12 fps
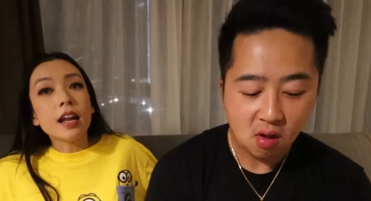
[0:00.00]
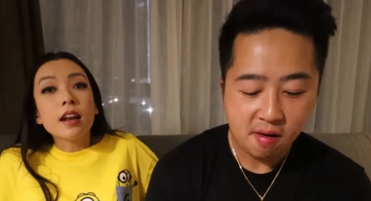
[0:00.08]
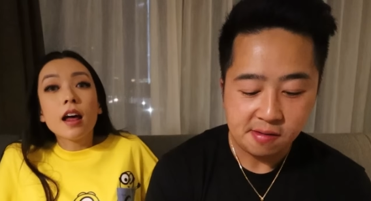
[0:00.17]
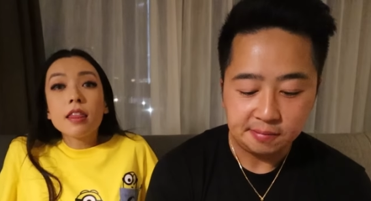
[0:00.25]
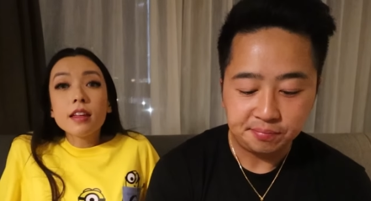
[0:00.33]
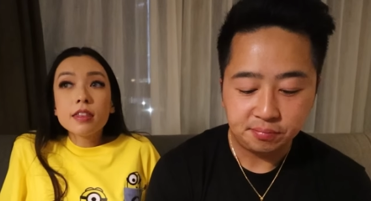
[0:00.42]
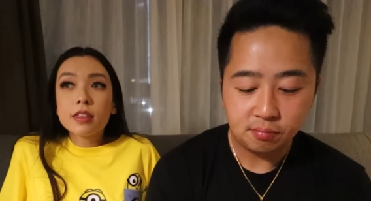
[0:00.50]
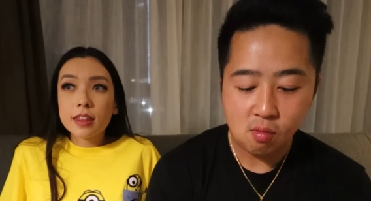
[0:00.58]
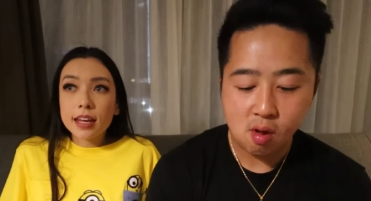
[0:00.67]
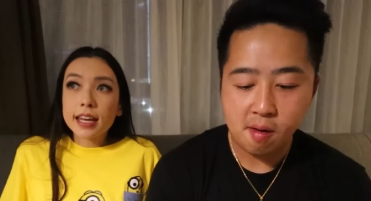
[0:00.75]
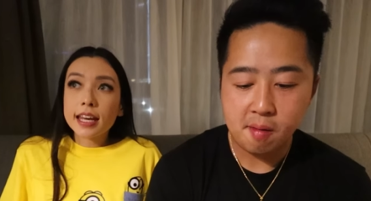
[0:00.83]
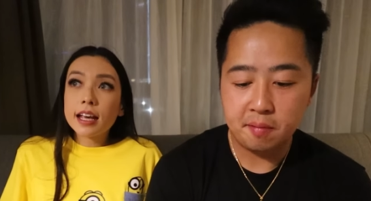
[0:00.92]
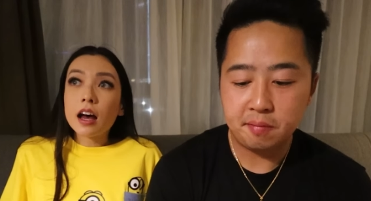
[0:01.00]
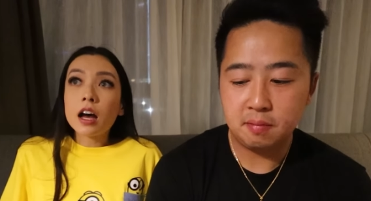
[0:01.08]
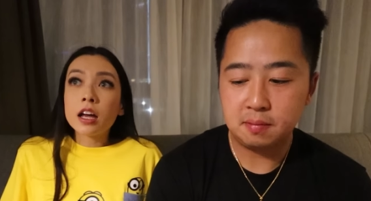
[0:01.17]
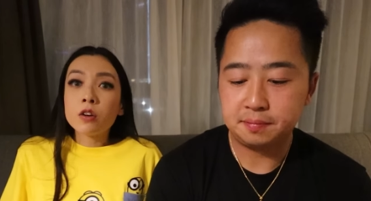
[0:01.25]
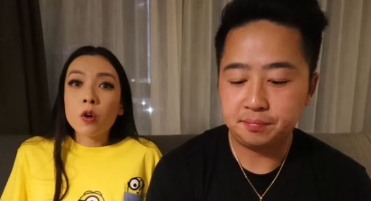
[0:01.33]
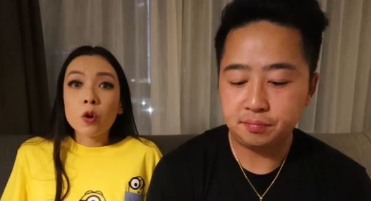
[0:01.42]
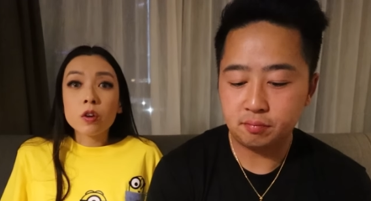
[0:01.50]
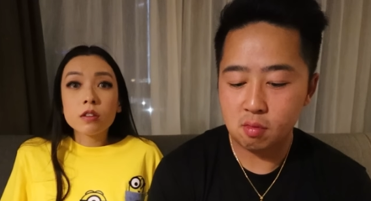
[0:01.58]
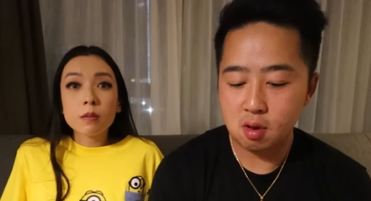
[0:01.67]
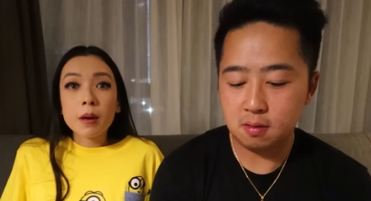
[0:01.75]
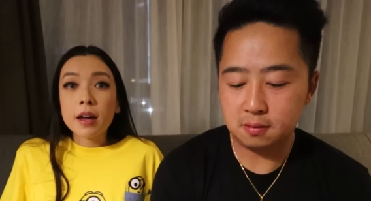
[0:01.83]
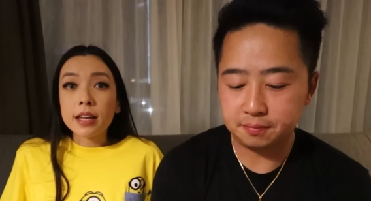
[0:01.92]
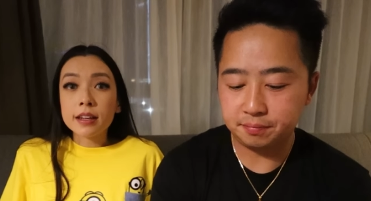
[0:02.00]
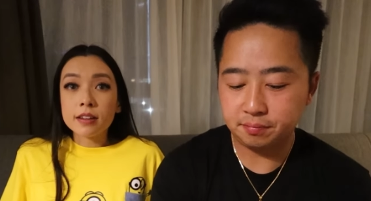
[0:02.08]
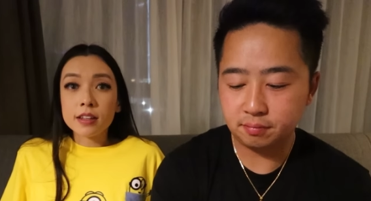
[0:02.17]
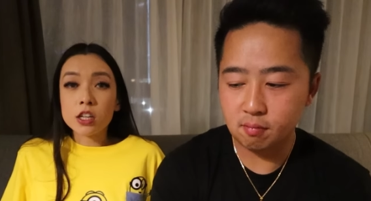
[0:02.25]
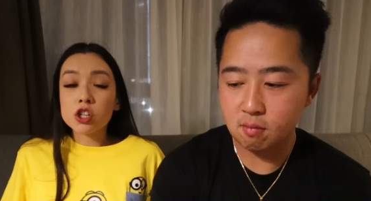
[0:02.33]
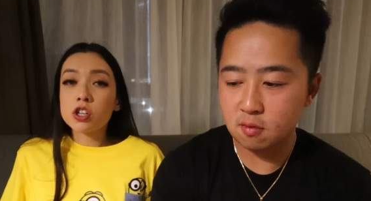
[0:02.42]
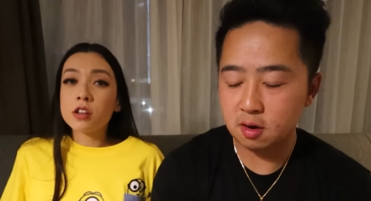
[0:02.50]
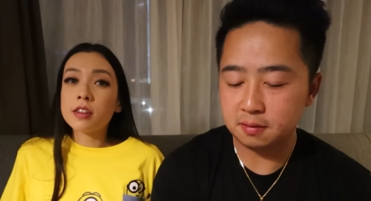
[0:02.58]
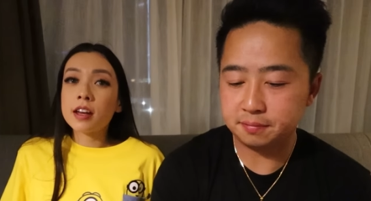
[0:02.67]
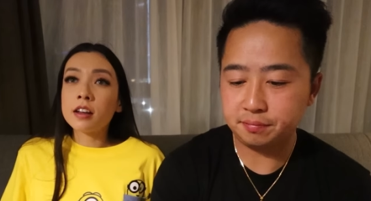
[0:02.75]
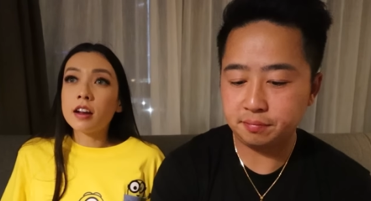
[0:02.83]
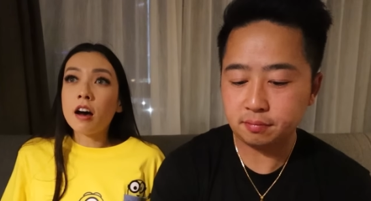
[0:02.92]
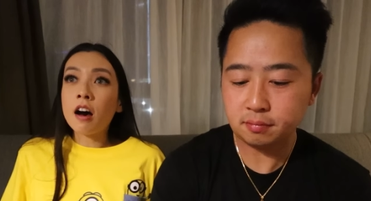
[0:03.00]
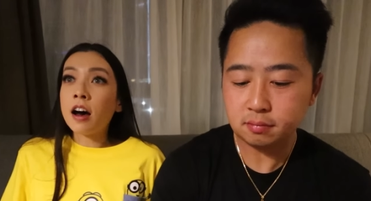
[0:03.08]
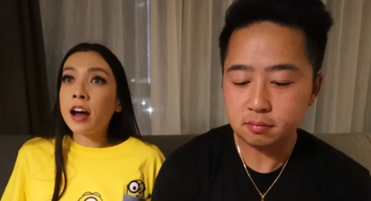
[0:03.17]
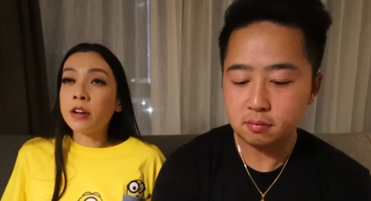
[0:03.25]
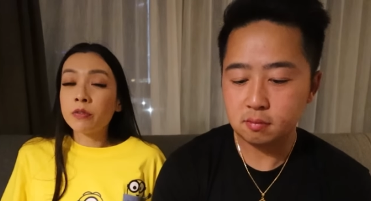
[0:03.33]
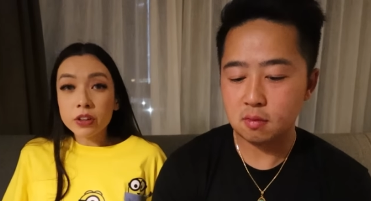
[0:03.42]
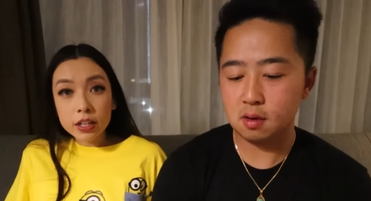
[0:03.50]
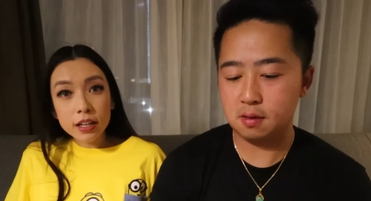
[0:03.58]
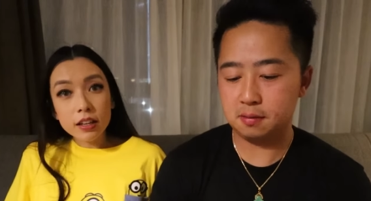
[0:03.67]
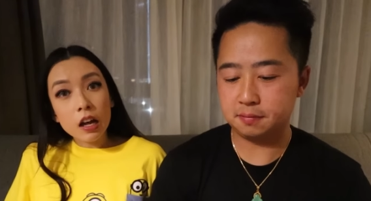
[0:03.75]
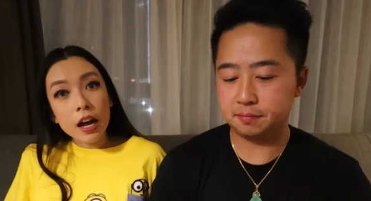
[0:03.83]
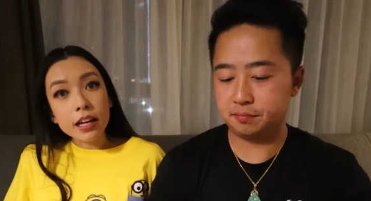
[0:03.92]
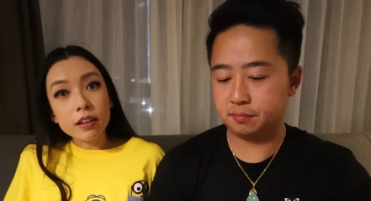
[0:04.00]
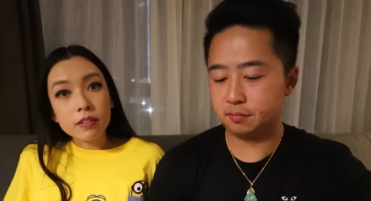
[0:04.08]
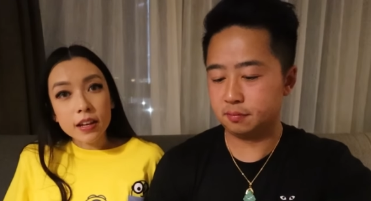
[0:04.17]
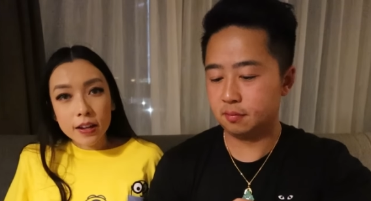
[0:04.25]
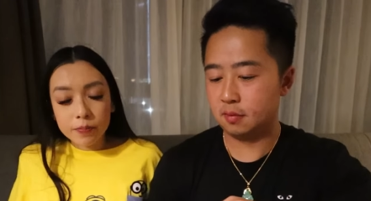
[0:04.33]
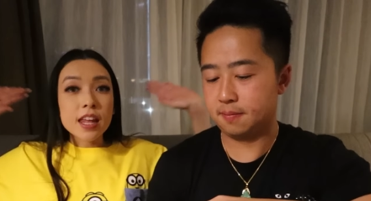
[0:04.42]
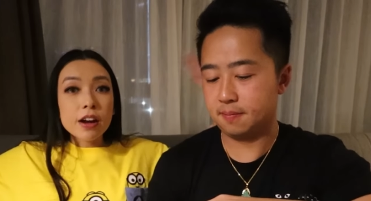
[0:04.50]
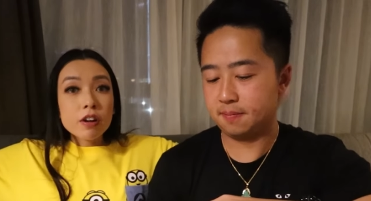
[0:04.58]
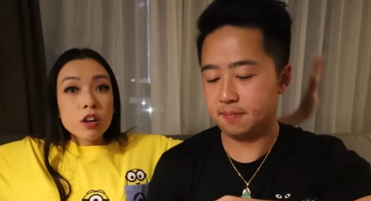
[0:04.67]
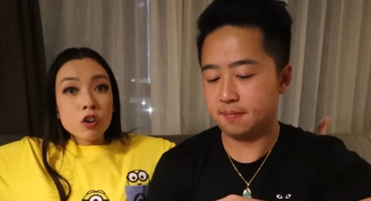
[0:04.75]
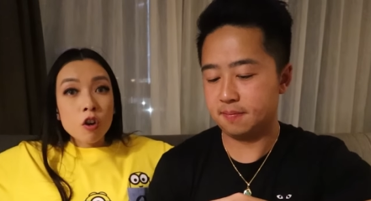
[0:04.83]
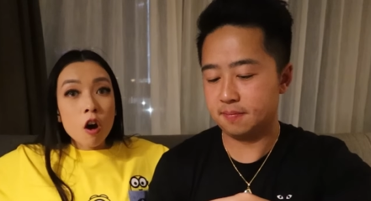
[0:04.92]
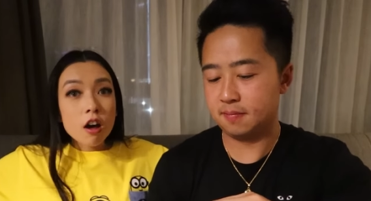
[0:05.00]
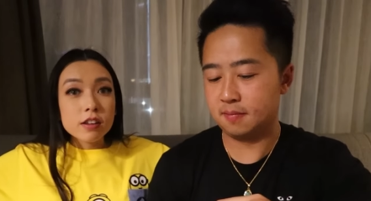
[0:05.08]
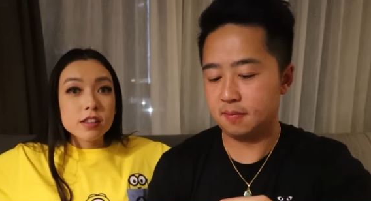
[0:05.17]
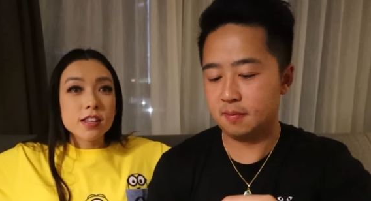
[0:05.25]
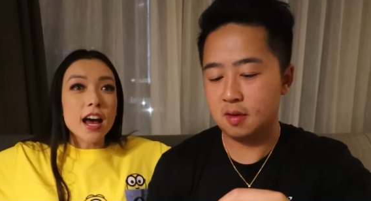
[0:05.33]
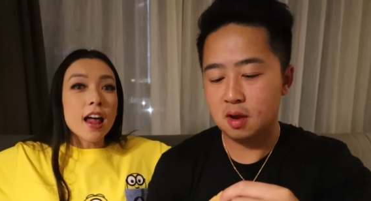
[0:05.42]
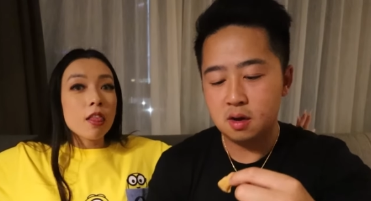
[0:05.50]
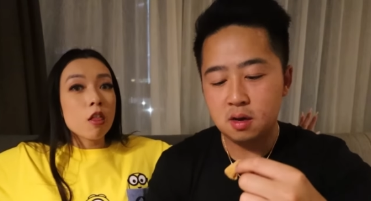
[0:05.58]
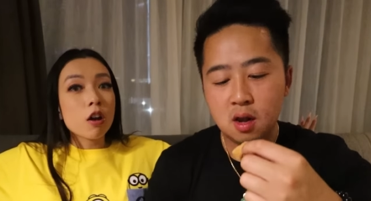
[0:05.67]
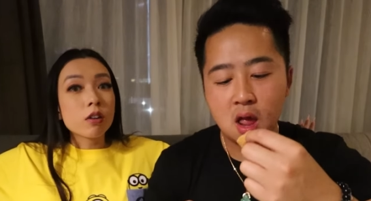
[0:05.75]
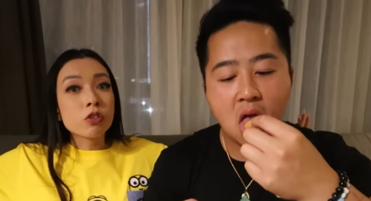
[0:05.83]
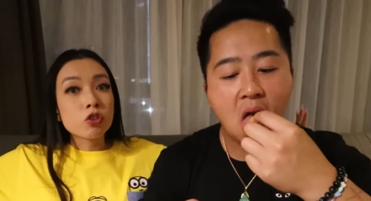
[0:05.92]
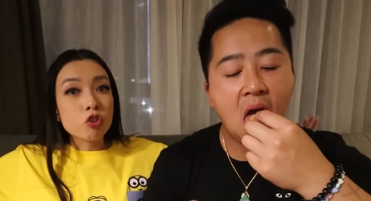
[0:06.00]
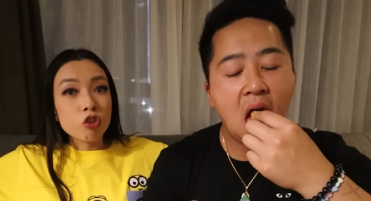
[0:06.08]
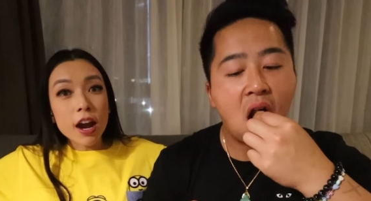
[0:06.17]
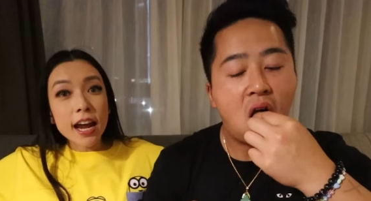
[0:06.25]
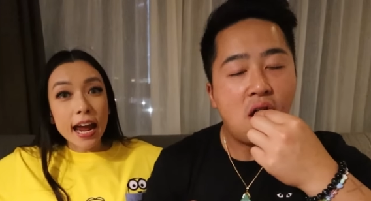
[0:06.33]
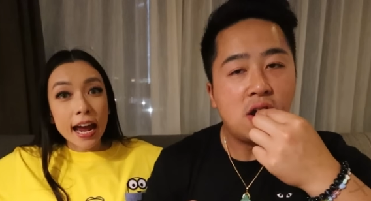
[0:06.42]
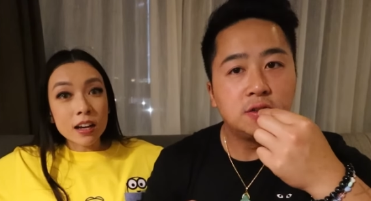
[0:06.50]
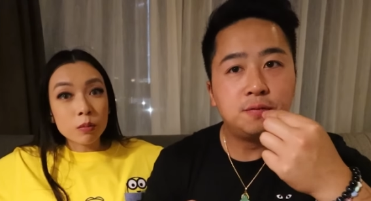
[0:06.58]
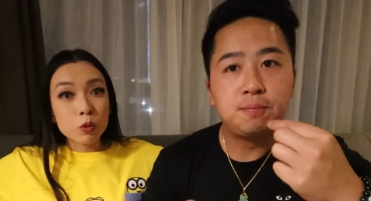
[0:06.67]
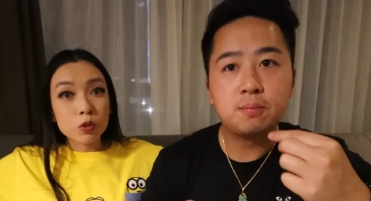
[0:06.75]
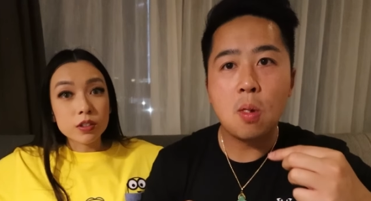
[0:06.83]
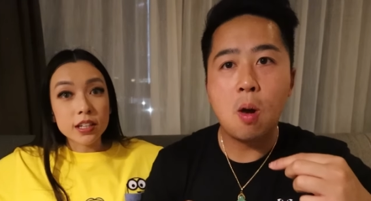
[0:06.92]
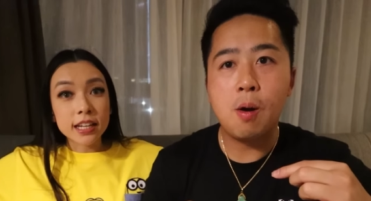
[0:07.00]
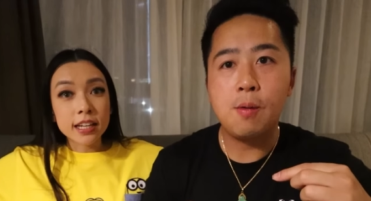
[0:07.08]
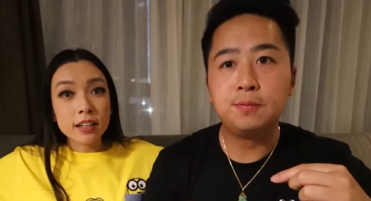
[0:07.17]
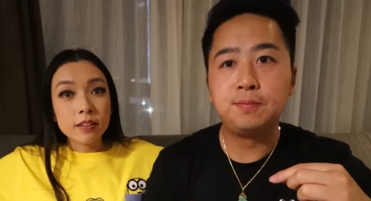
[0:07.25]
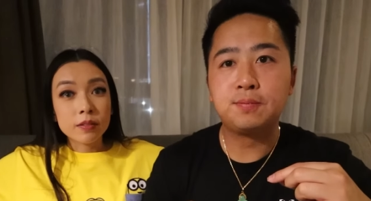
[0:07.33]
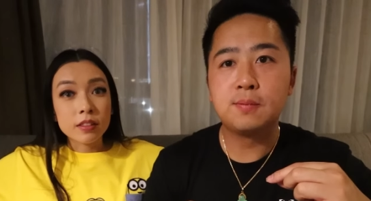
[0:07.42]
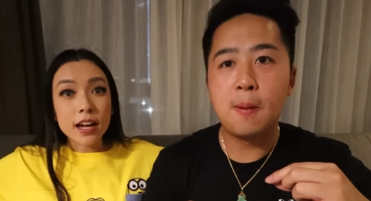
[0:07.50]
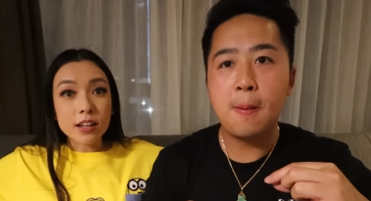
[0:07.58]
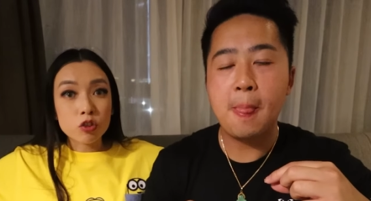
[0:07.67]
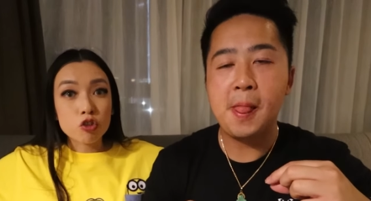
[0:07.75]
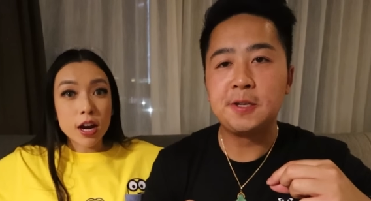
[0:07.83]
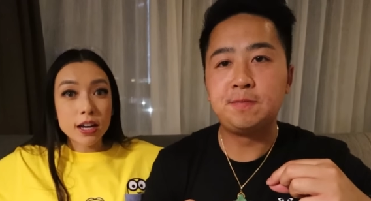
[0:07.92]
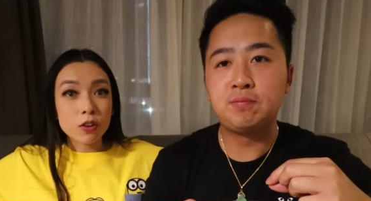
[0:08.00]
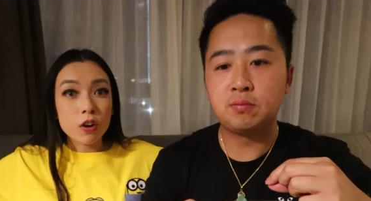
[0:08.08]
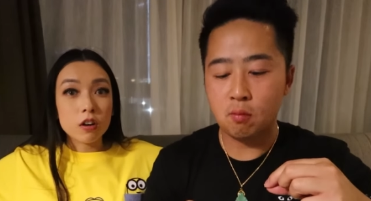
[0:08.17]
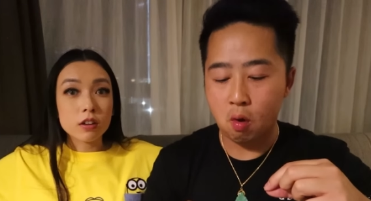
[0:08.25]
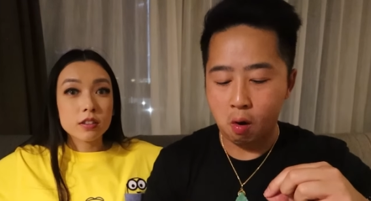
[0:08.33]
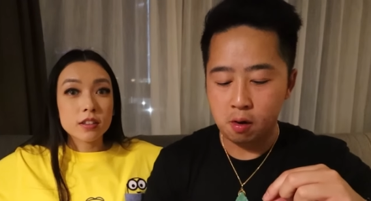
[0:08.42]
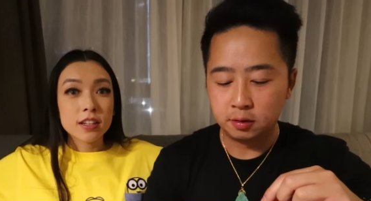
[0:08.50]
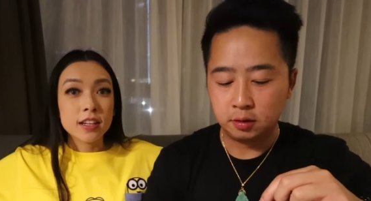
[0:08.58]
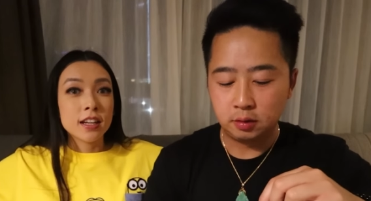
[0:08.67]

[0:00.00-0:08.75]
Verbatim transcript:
Speaker 1: Another thing I notice about Indonesia that I really like is that there are not a lot of stray animals here, like stray dogs.